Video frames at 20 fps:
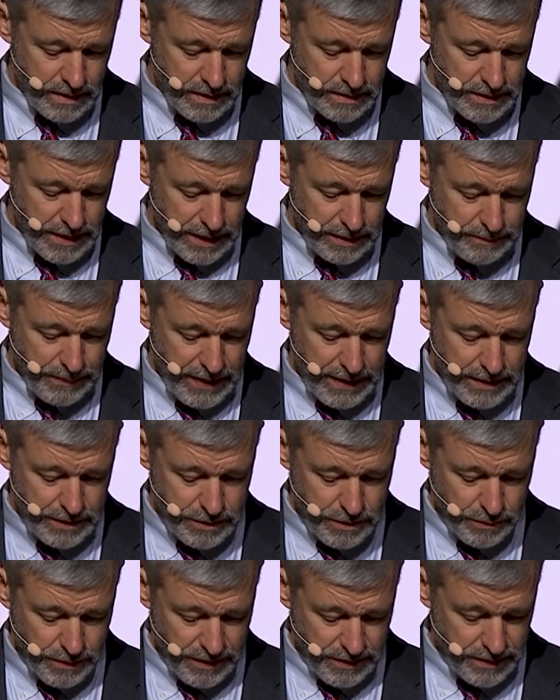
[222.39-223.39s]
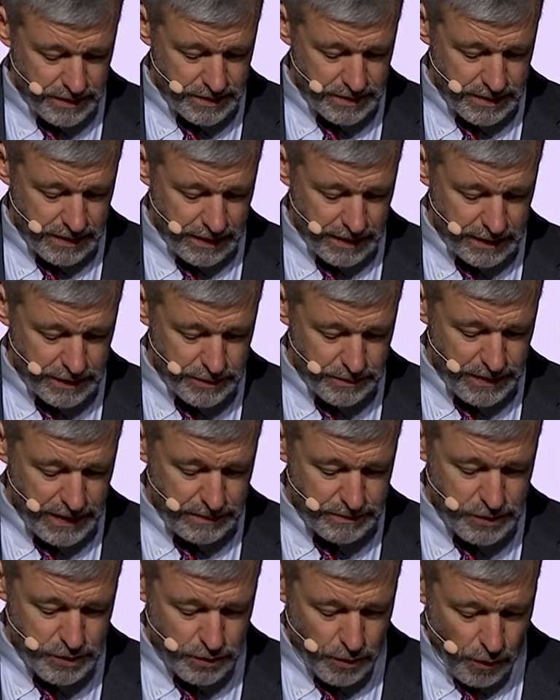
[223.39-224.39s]
Take pains with these things, be
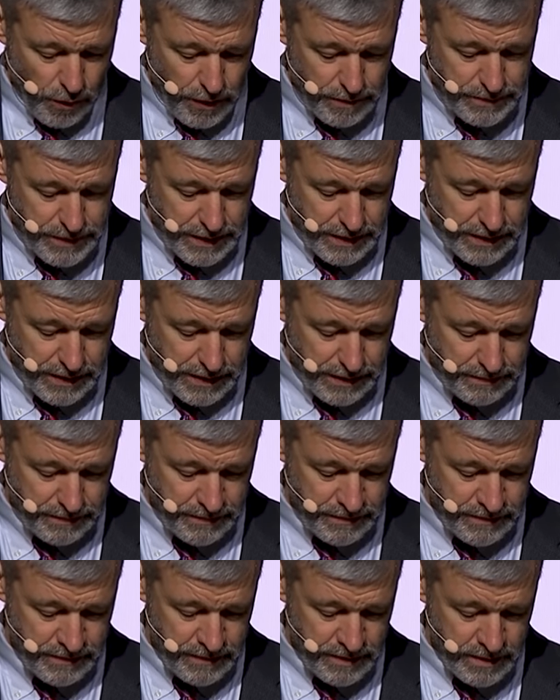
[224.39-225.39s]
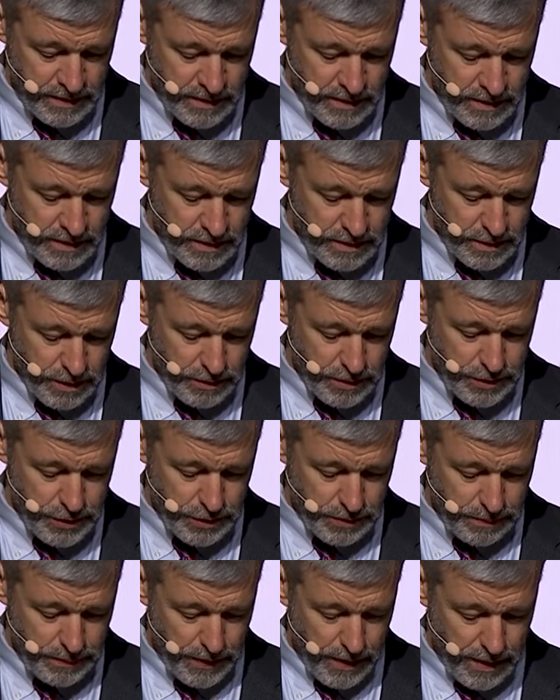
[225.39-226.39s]
absorbed in them, so that
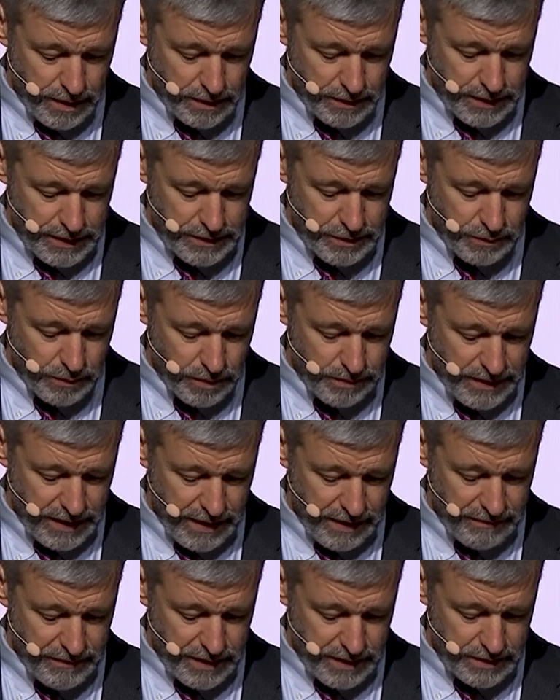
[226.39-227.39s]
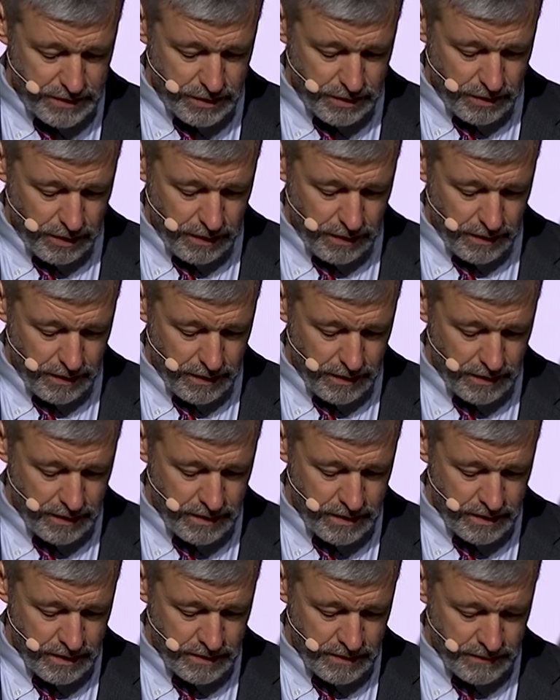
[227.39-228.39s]
your progress will be evident to all.
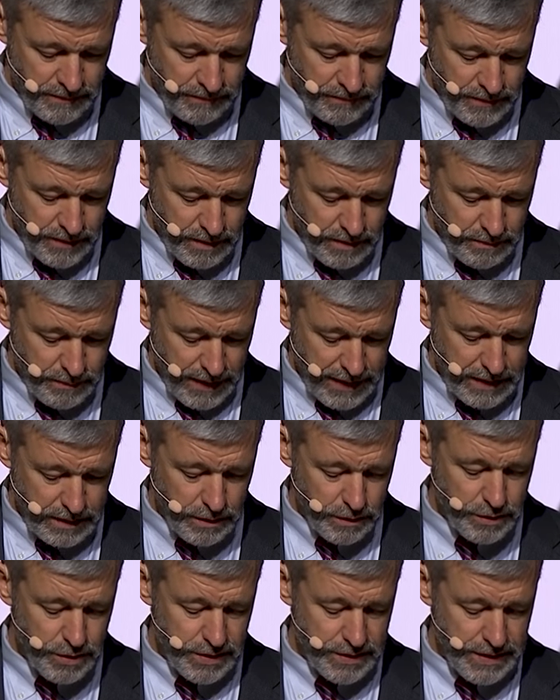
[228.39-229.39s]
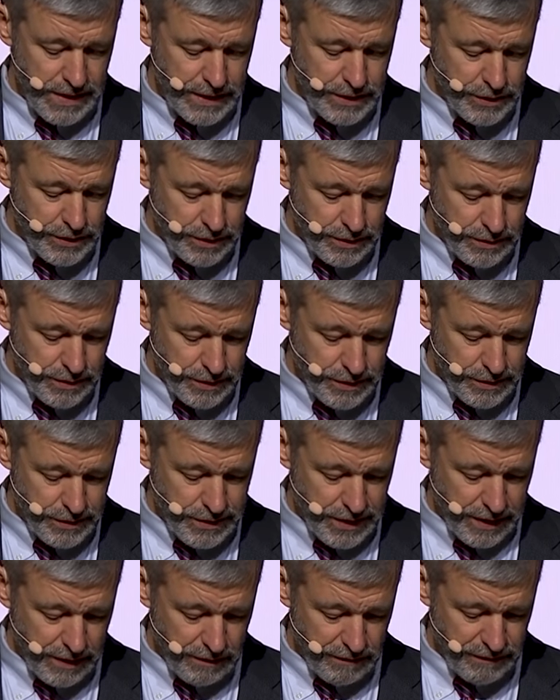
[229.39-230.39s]
Pay close attention to
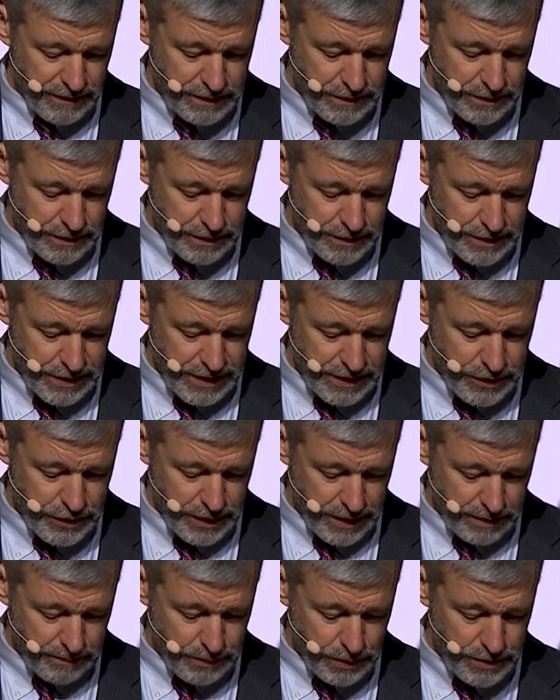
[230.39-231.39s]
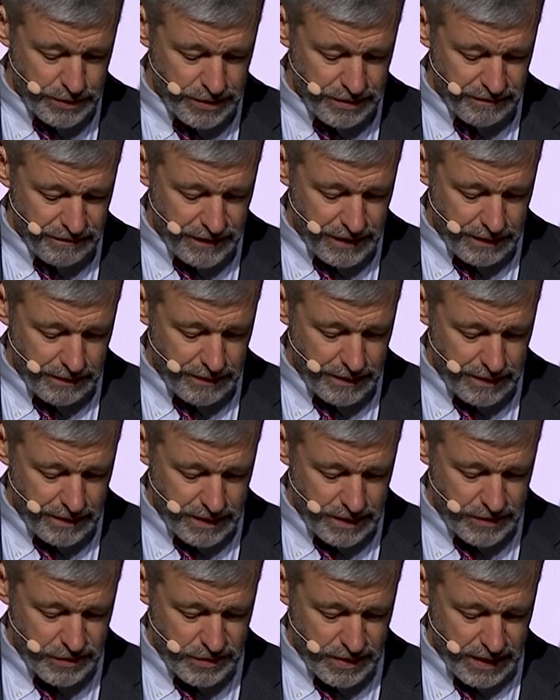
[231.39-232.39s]
yourself and to your teaching. Persevere in
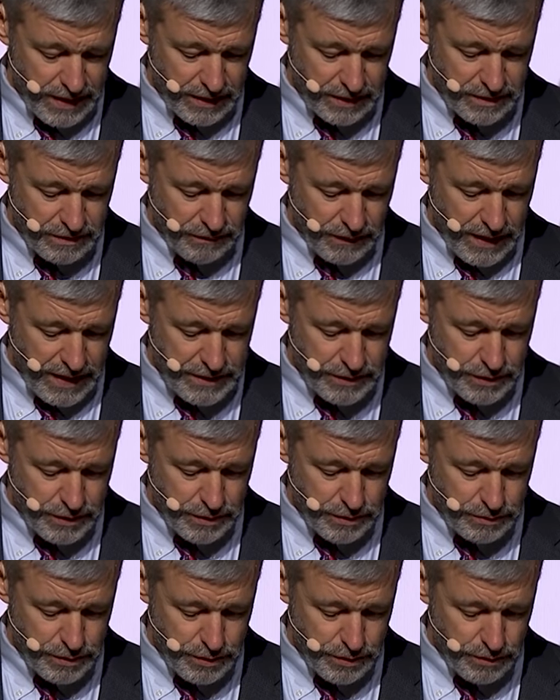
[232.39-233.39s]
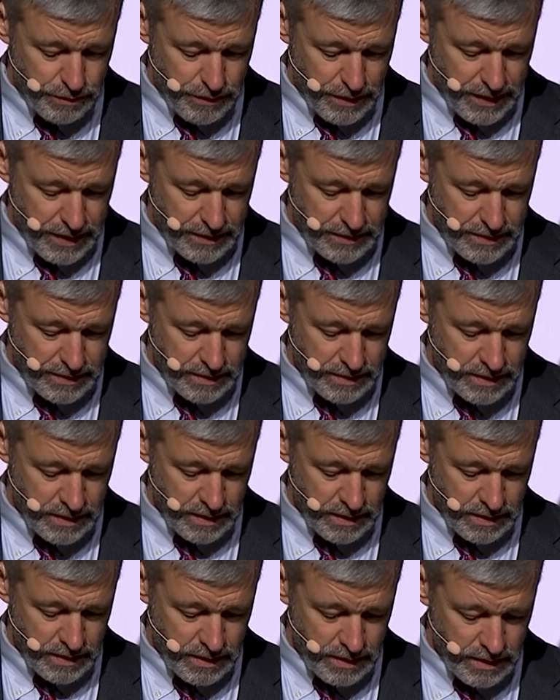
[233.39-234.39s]
these things, for as you do this,
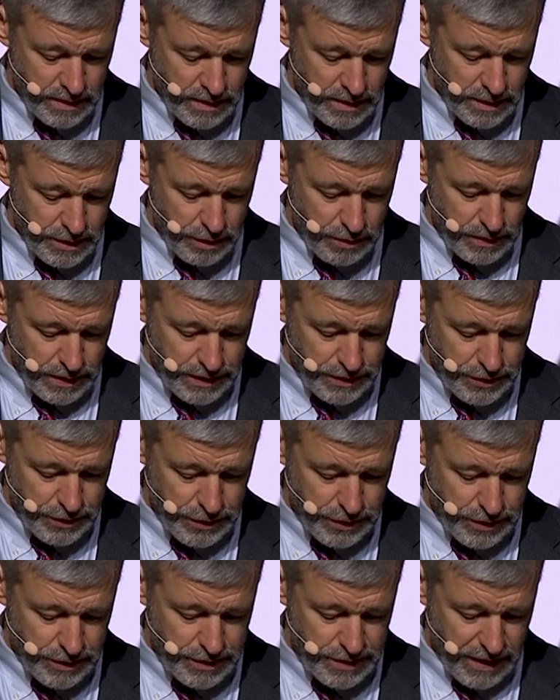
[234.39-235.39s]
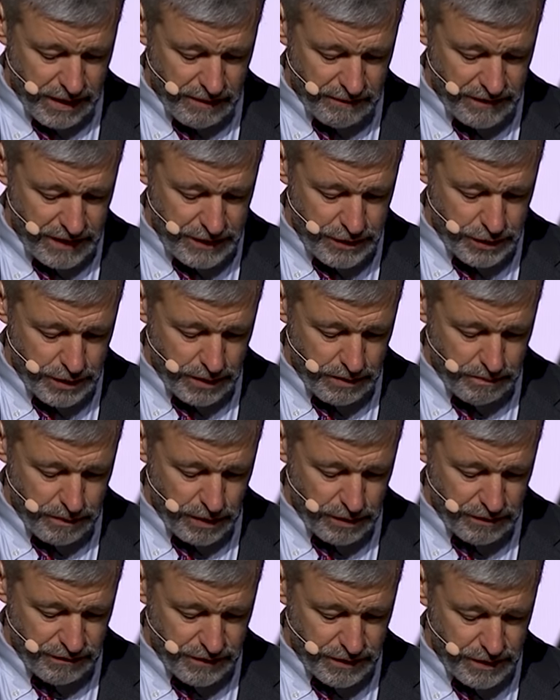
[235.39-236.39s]
you will ensure salvation
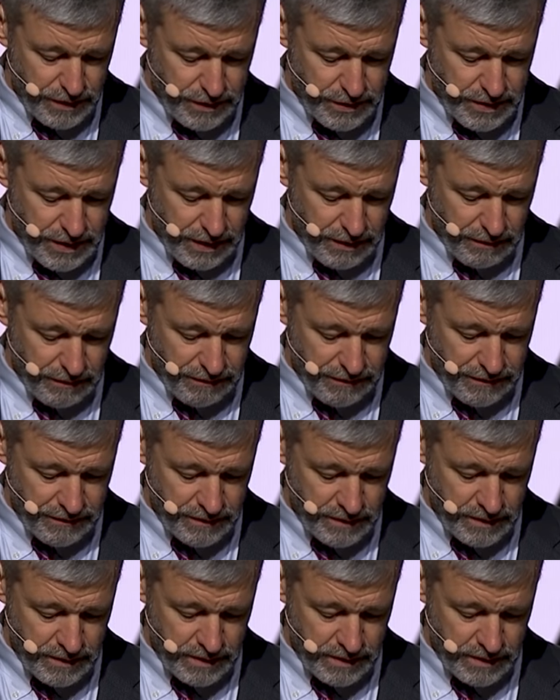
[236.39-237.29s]
both for yourself